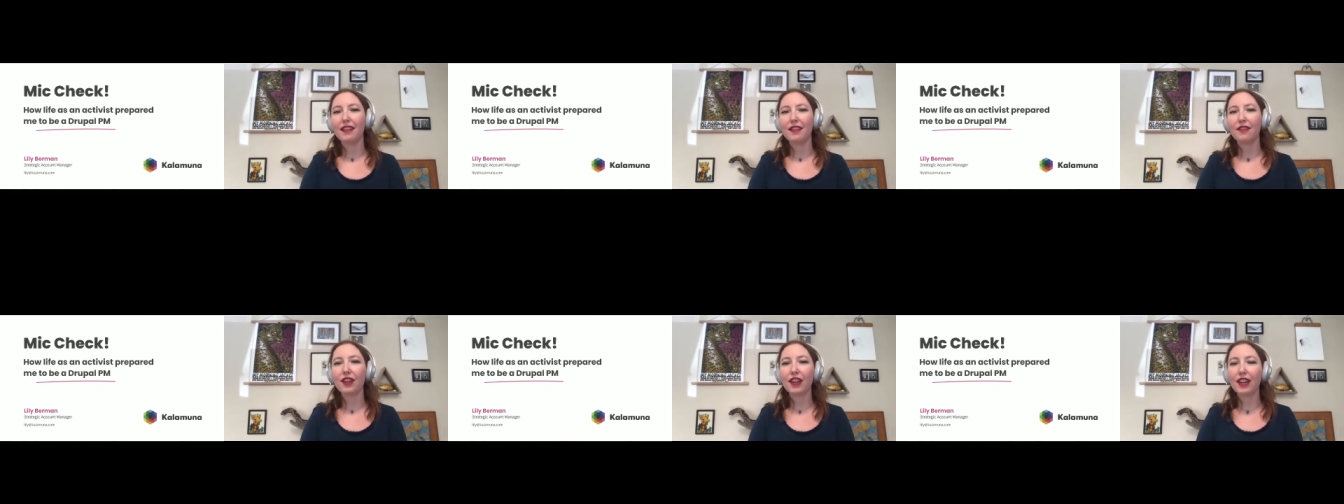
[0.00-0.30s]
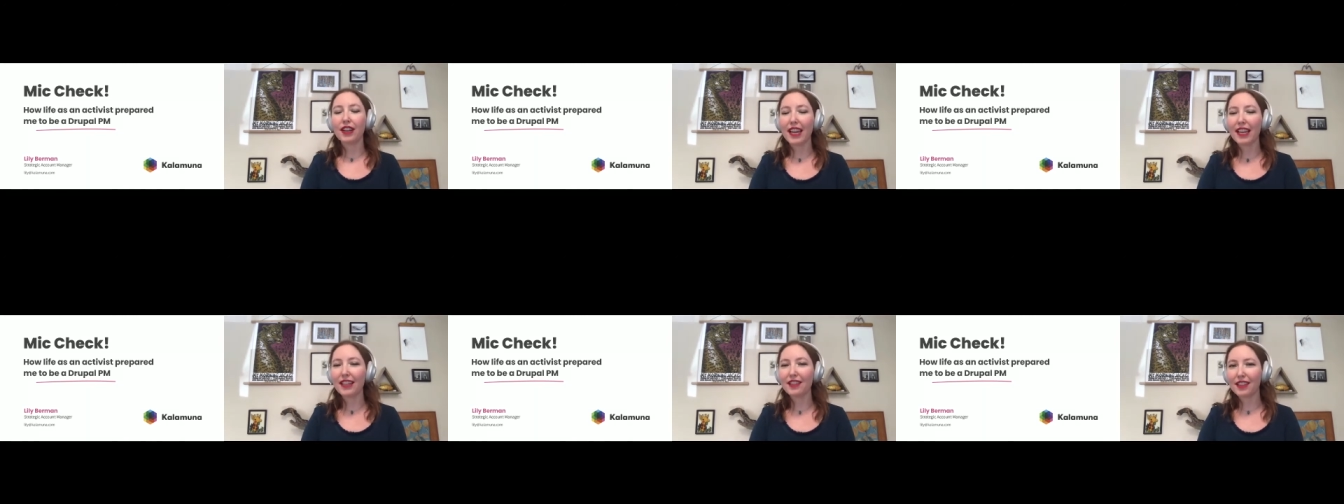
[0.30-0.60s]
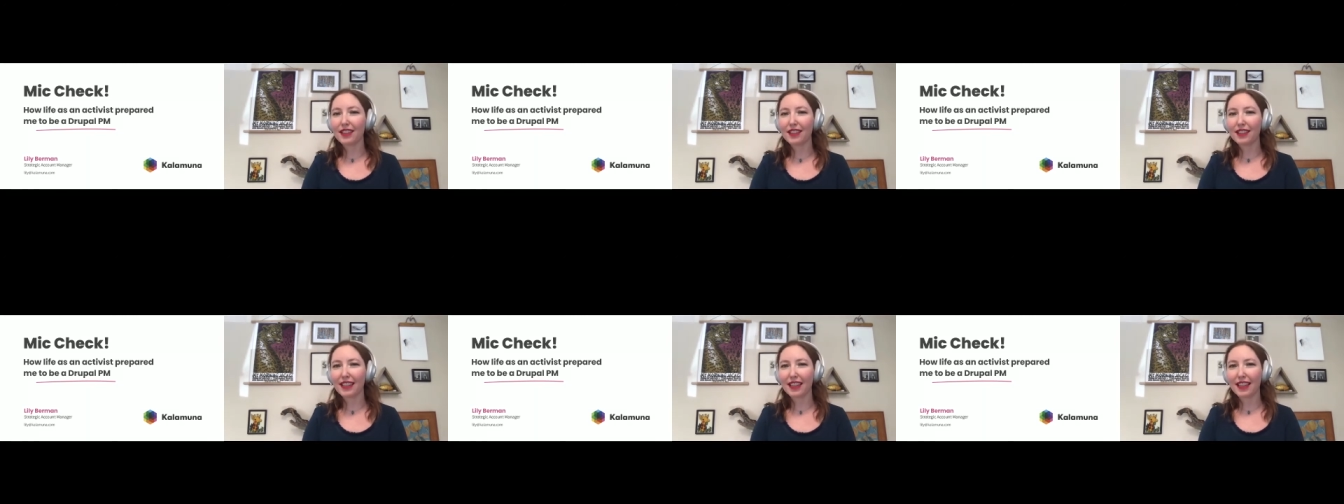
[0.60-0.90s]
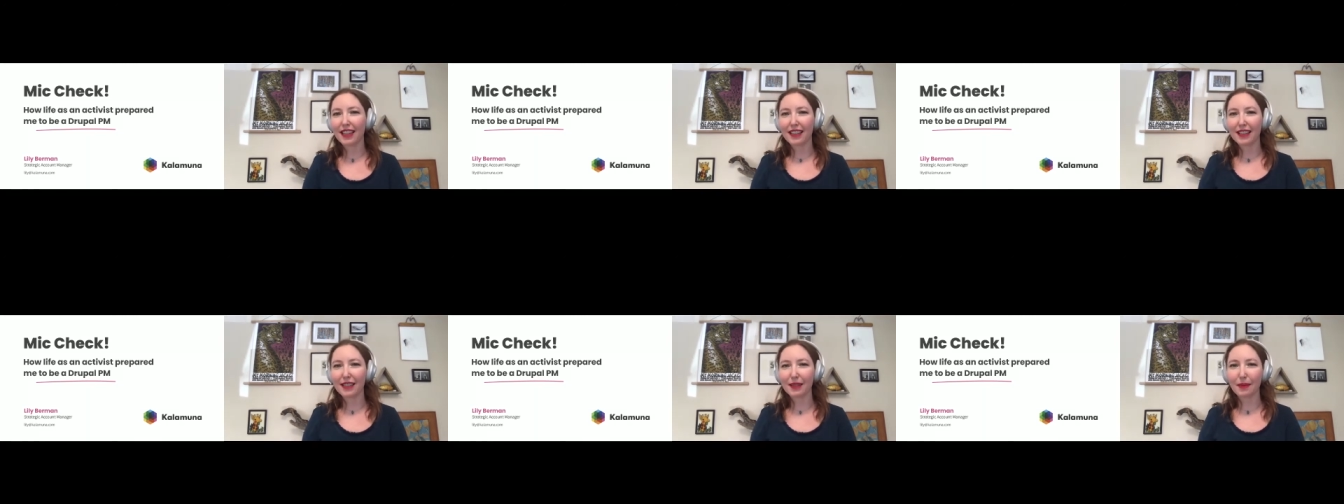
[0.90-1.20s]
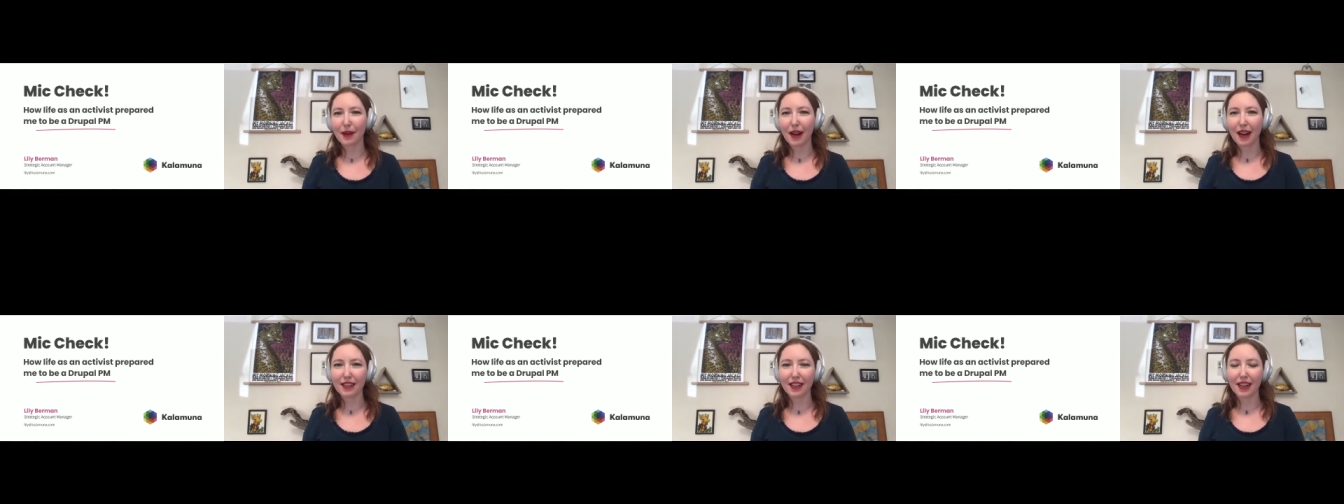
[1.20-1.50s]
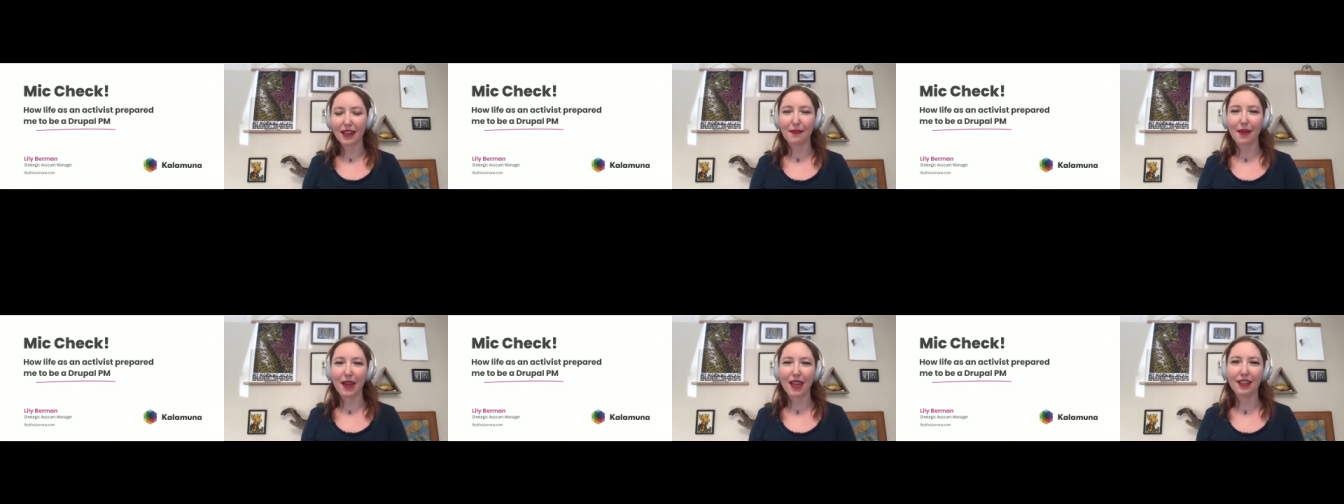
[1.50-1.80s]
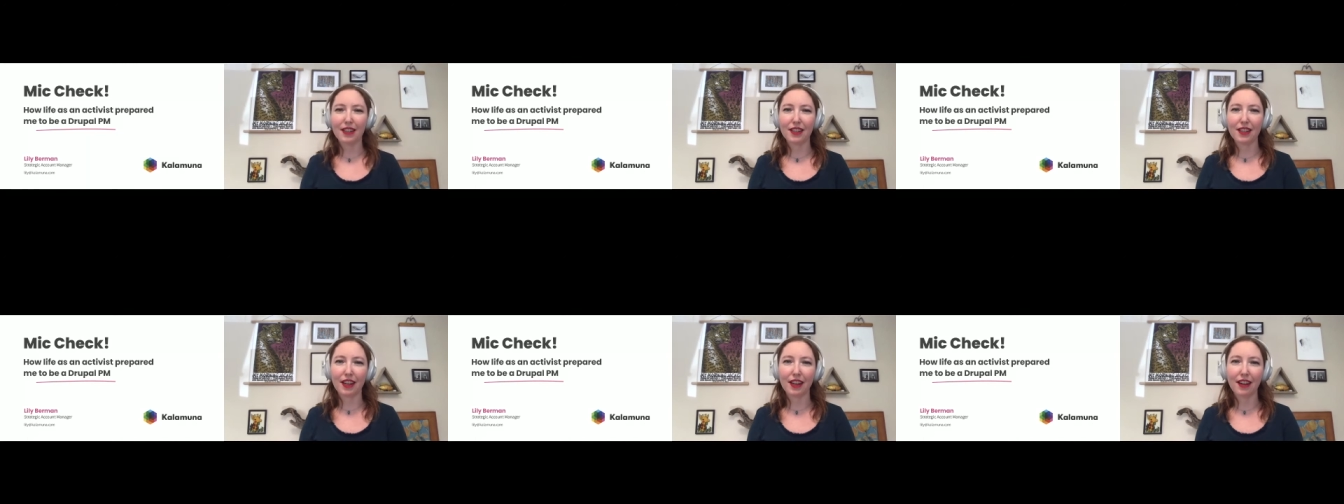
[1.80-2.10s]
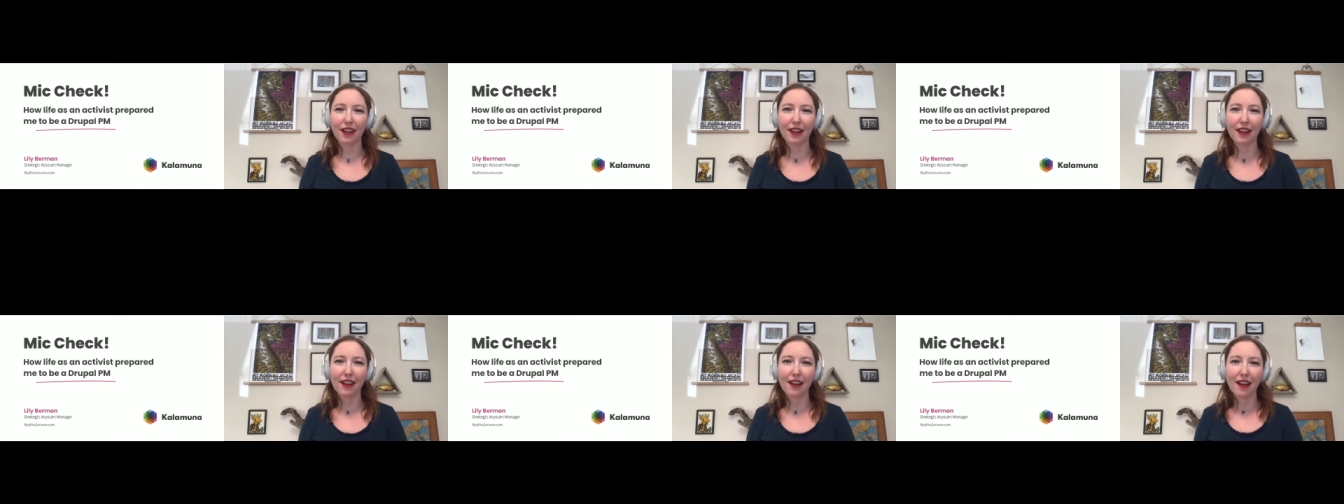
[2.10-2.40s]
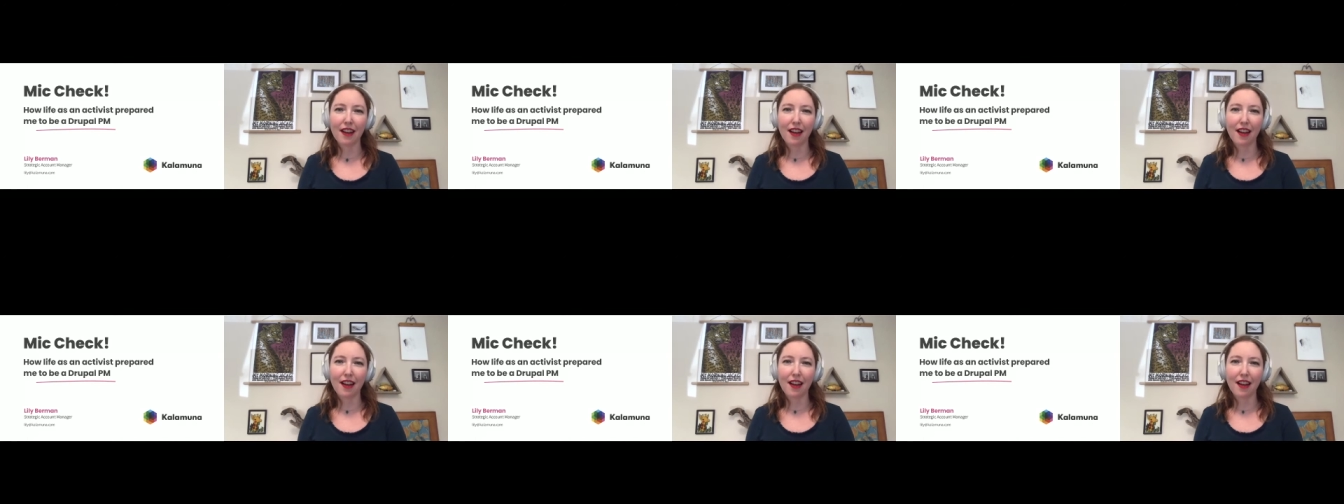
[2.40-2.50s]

for an agency as a project manager,